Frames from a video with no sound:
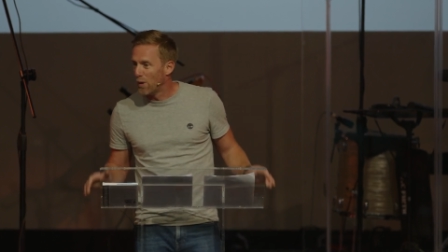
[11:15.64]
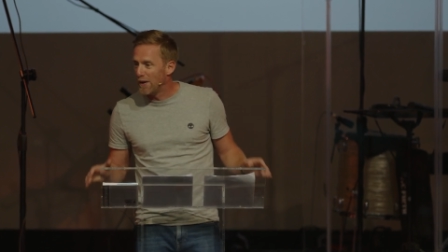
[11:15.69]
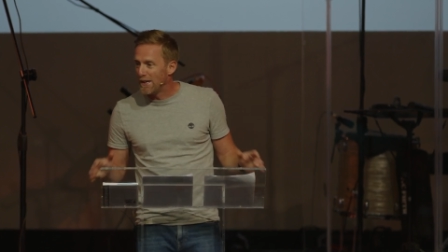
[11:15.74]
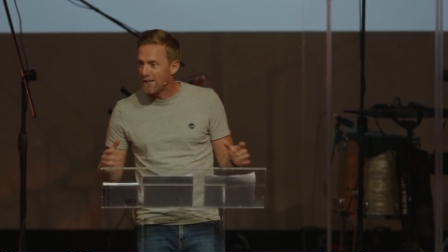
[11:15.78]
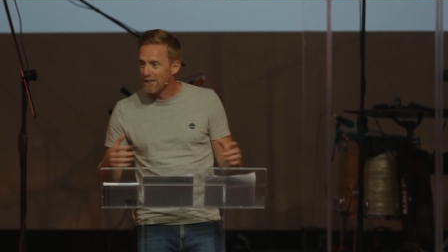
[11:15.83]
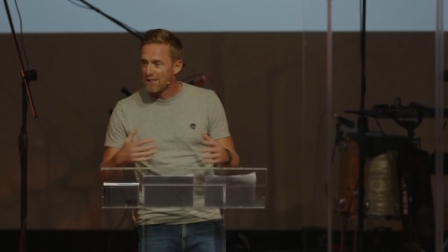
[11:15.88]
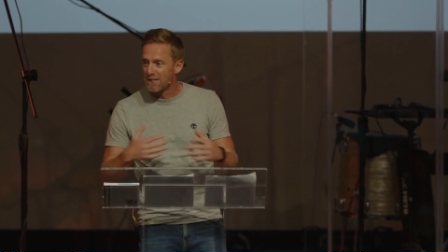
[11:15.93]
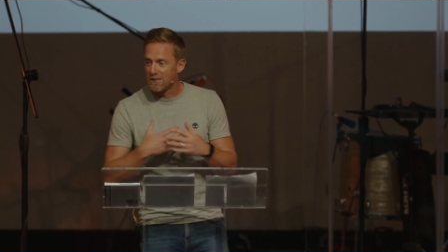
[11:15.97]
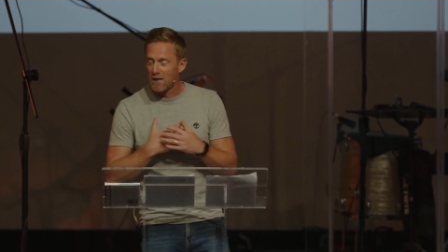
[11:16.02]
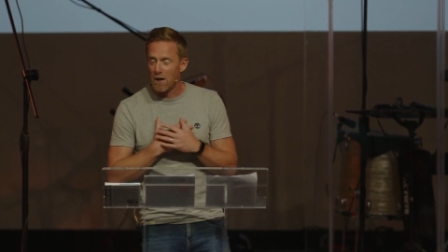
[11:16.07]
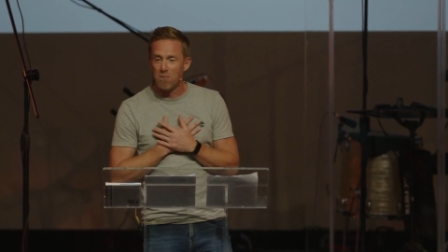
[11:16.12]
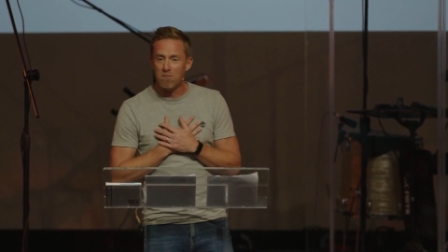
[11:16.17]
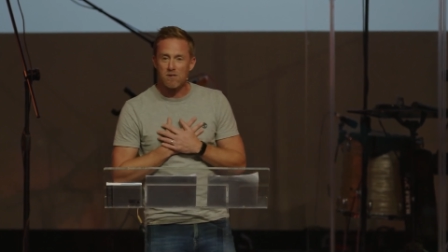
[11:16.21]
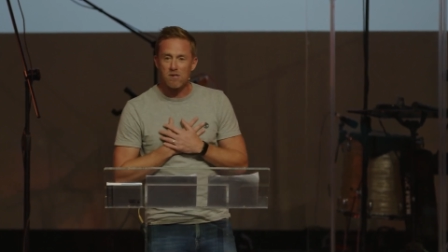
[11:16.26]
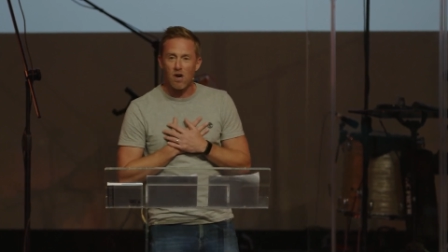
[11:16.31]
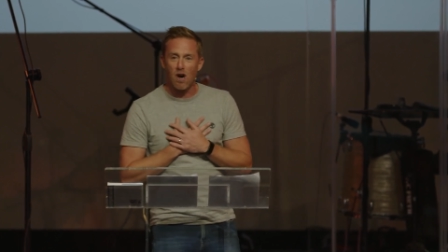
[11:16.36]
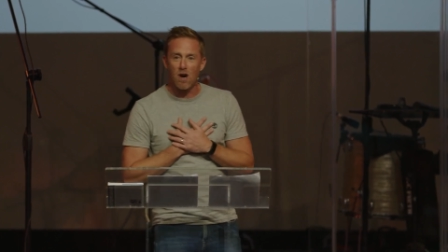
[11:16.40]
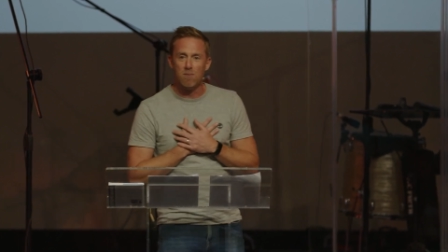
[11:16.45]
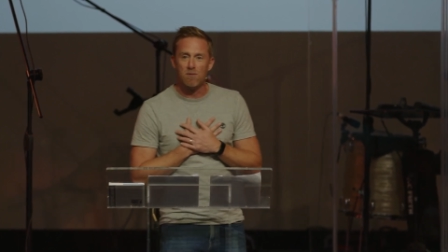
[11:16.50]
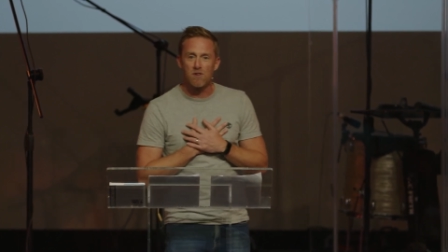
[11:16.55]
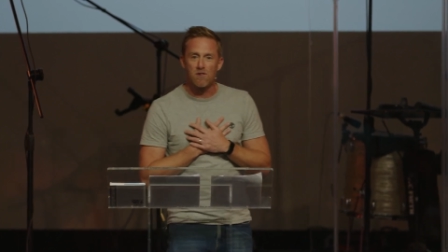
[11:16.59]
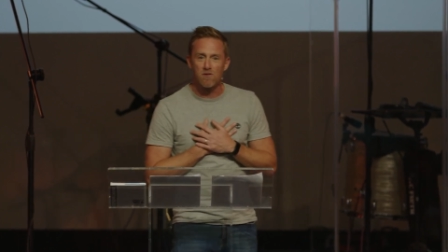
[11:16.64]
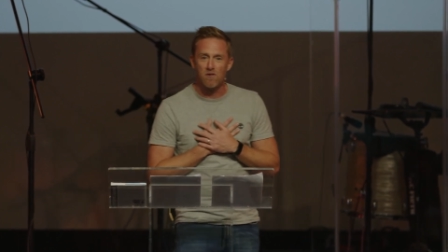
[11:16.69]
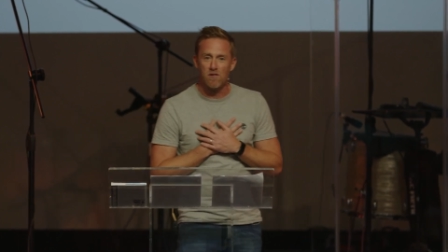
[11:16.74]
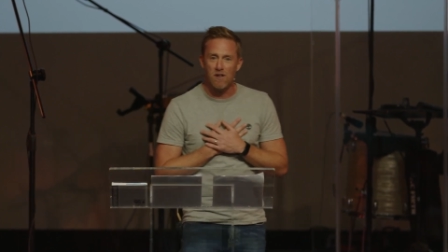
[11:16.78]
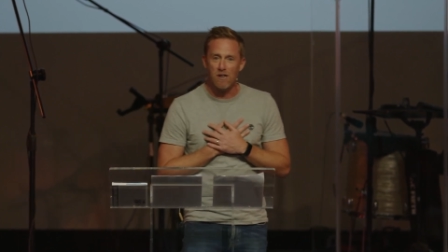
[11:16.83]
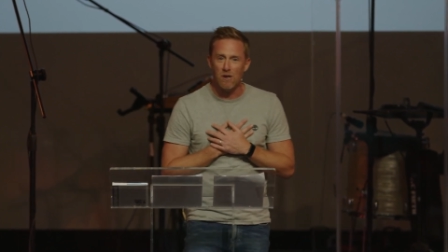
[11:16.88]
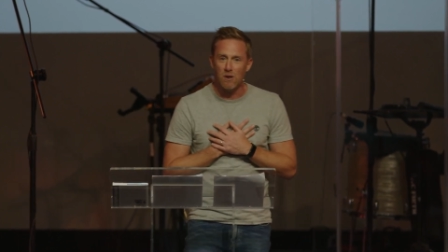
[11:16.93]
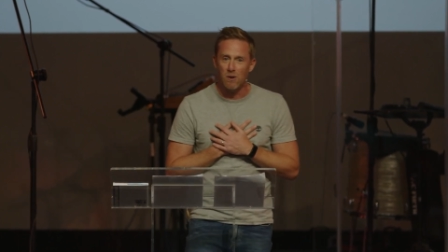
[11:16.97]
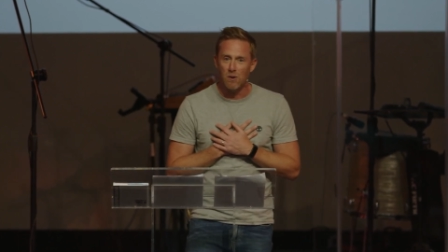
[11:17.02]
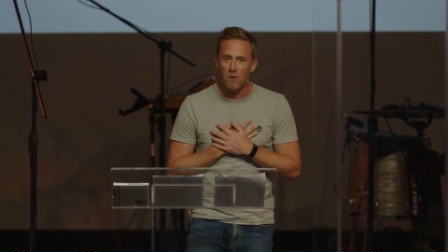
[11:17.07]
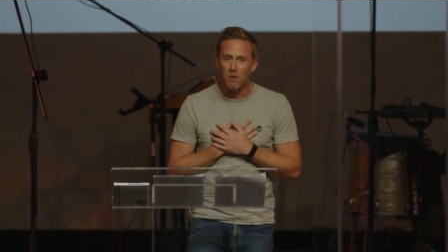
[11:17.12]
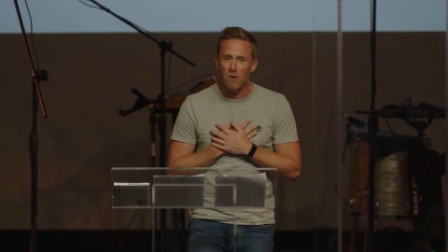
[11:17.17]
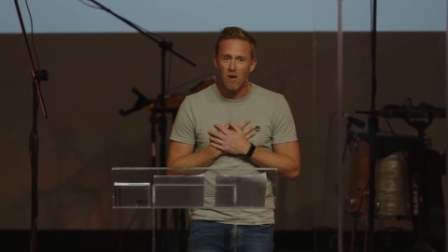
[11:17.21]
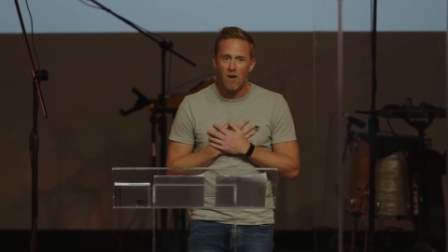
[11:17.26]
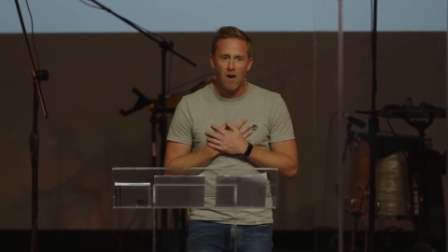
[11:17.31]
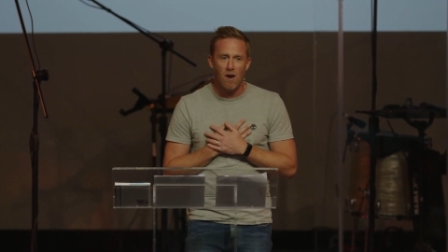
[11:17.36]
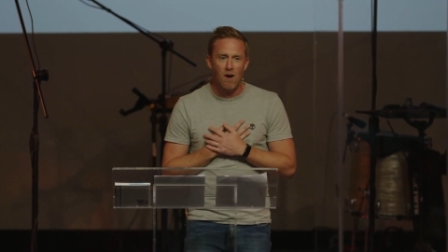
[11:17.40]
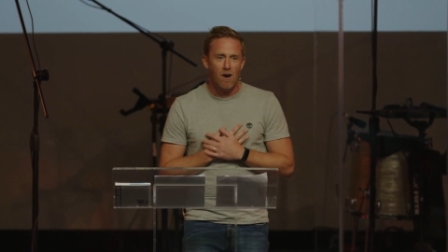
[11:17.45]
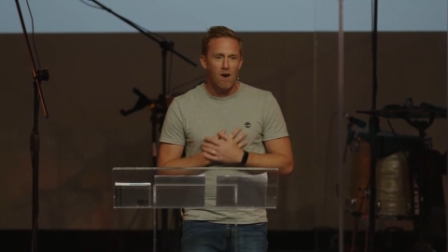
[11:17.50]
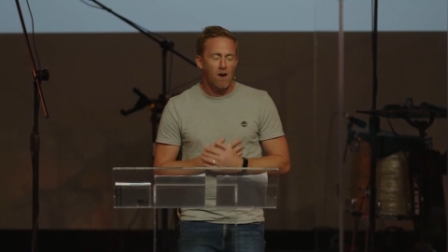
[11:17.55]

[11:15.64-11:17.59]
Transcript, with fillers: We can sometimes feel,